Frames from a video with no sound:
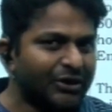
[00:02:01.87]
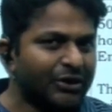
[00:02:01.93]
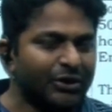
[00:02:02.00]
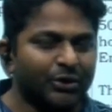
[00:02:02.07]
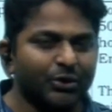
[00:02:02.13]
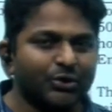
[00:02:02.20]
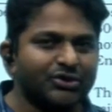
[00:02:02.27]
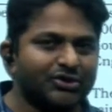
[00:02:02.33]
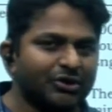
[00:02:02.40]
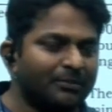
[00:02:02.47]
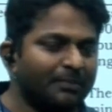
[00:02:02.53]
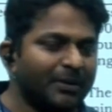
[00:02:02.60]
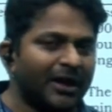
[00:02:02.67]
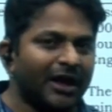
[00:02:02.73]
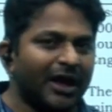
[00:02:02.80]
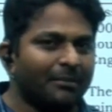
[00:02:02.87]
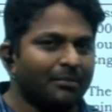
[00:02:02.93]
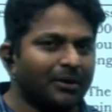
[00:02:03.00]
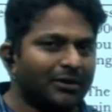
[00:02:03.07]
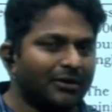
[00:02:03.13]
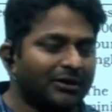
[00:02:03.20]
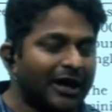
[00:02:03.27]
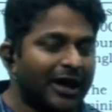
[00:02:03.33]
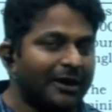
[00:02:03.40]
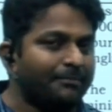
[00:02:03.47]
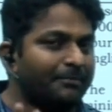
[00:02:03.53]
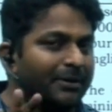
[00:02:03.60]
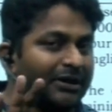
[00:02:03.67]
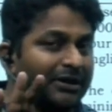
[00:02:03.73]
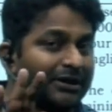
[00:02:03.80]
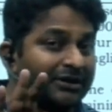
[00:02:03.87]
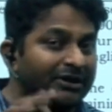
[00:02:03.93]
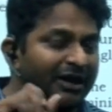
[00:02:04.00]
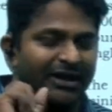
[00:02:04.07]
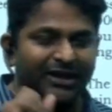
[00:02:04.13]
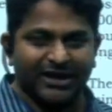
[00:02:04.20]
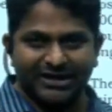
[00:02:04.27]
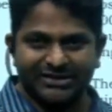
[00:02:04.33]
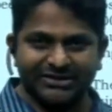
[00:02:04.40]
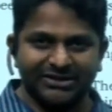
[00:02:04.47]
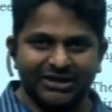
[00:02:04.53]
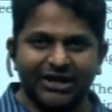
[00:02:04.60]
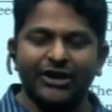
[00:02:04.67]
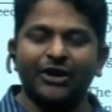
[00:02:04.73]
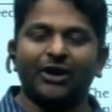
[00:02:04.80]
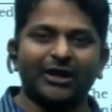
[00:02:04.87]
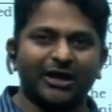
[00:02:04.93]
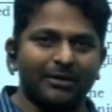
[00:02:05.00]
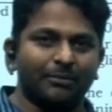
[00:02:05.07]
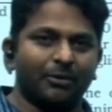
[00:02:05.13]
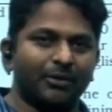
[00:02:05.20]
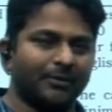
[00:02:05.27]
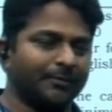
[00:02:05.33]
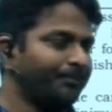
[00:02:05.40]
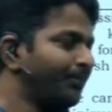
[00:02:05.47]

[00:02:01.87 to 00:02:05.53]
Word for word: you should be able to type three keys in your keyboard.